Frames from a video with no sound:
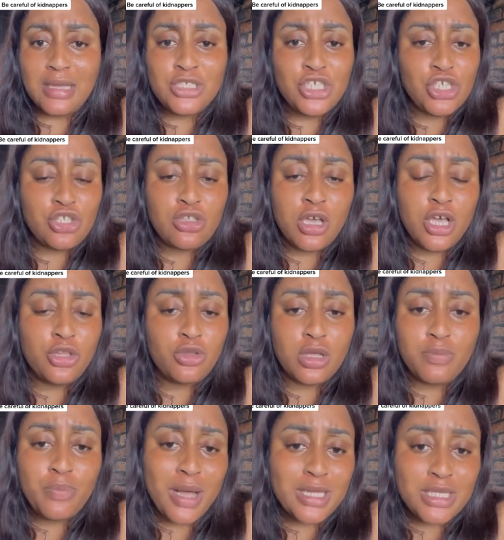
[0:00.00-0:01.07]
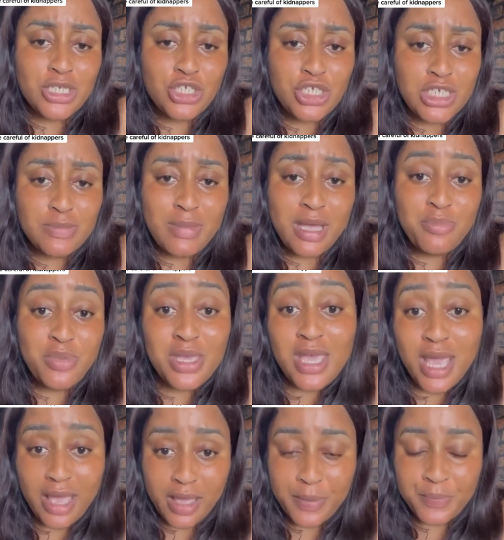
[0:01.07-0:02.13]
she's not a third party, she's my PA.
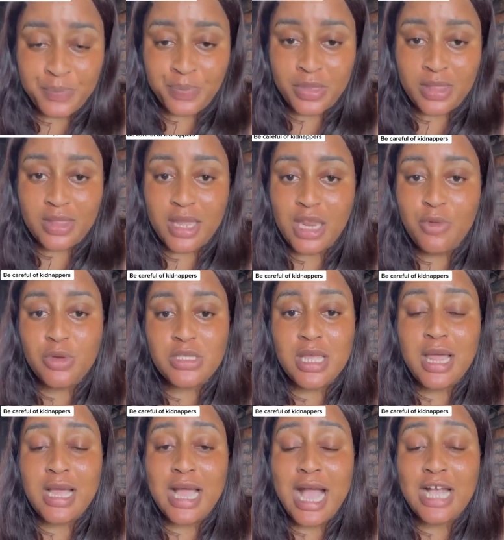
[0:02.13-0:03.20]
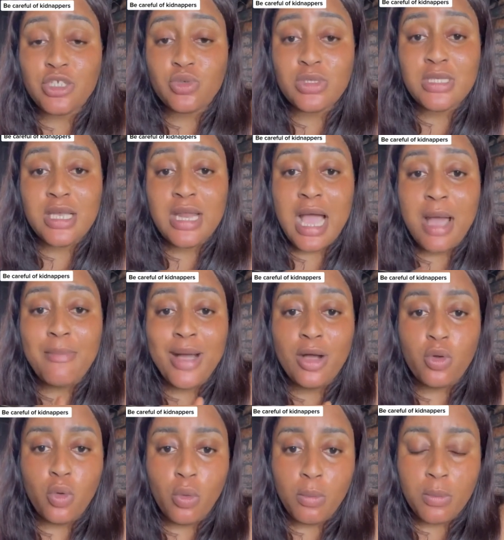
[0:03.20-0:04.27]
Then he was like, I should send her
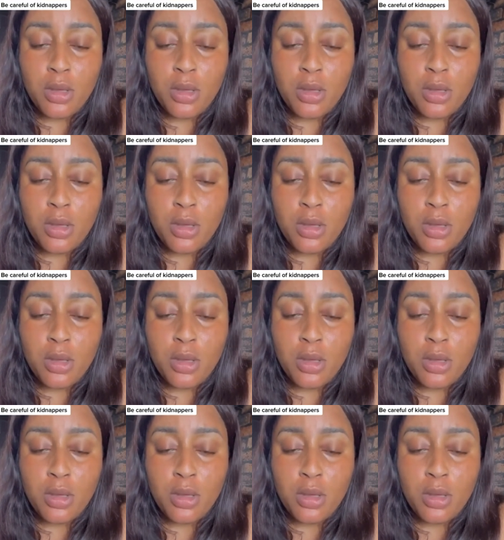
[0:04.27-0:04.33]
back home.